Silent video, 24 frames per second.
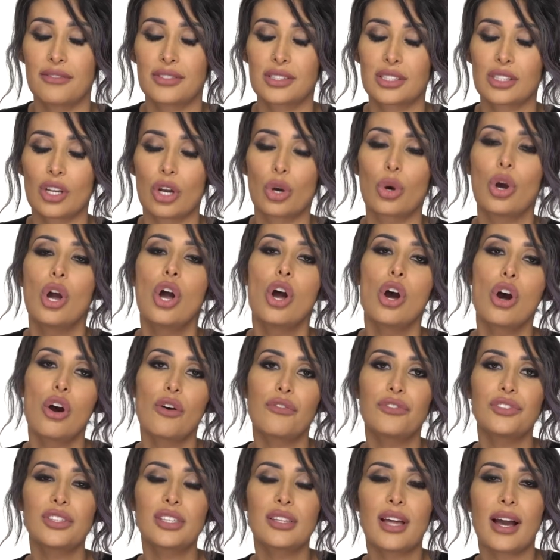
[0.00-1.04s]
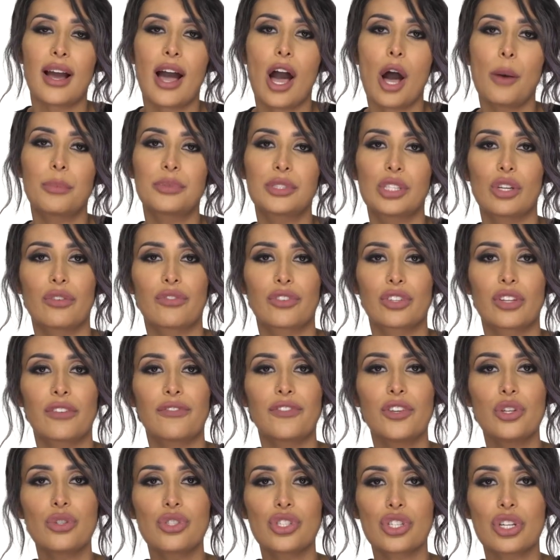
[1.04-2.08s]
So hopefully that helps you for the
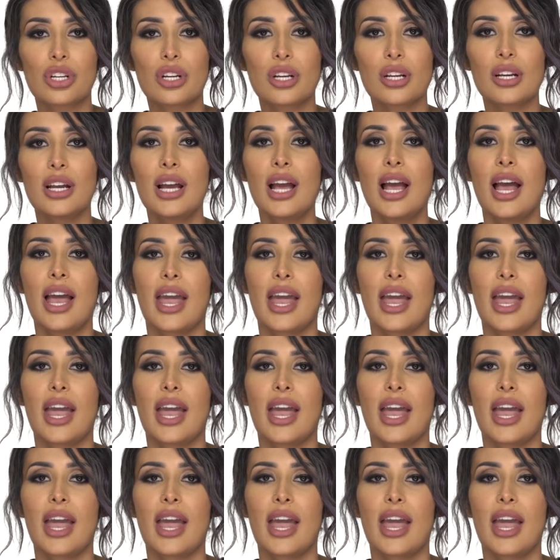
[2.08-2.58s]
future.